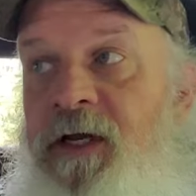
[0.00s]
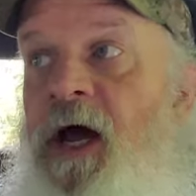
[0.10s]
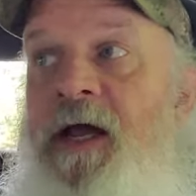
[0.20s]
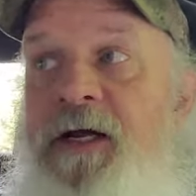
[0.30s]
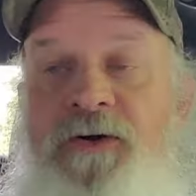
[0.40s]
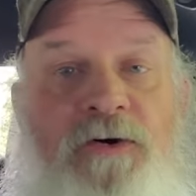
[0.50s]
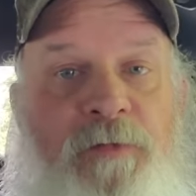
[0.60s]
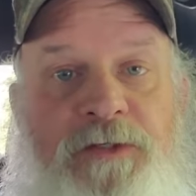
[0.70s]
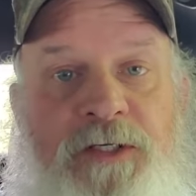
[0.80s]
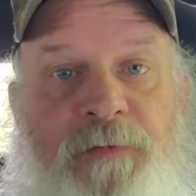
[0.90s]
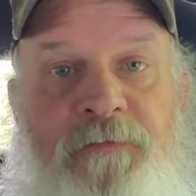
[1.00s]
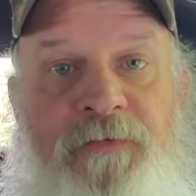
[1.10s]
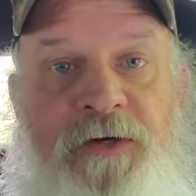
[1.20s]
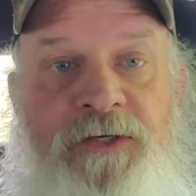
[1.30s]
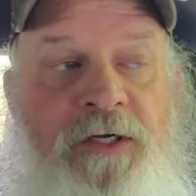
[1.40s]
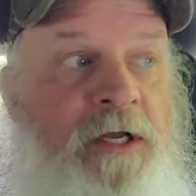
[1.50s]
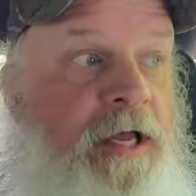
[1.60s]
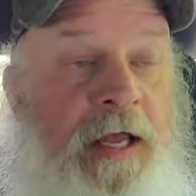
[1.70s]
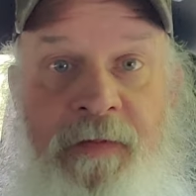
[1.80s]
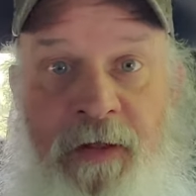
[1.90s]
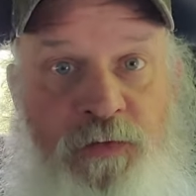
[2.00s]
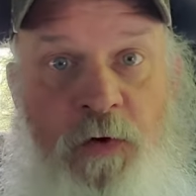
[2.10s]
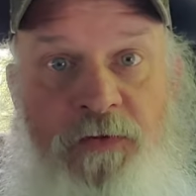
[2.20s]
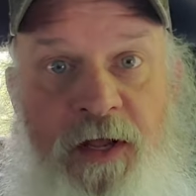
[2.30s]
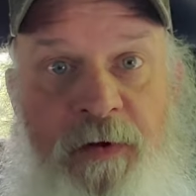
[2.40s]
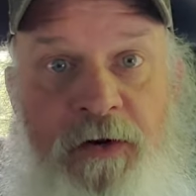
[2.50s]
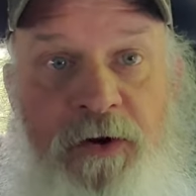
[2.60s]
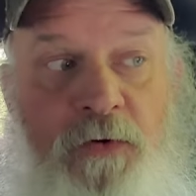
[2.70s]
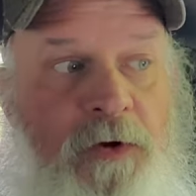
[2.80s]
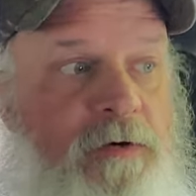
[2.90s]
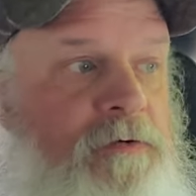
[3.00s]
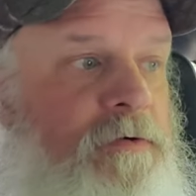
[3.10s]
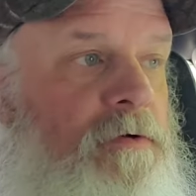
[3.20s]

the kayak tournaments he's been fishing, that's what they've been doing.